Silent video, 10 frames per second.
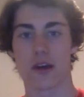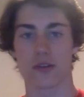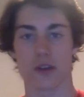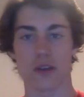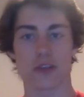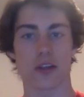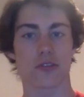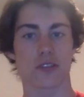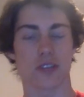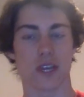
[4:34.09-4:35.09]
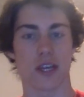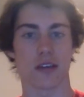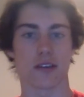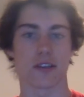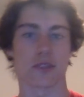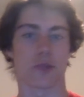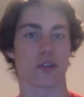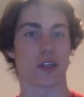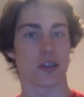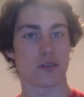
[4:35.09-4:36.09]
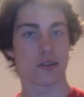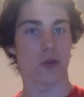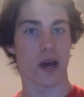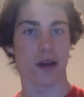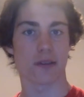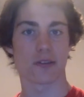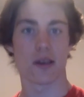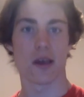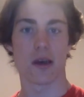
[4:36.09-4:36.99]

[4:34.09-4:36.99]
Cross-country skiing is a sport that uses wax,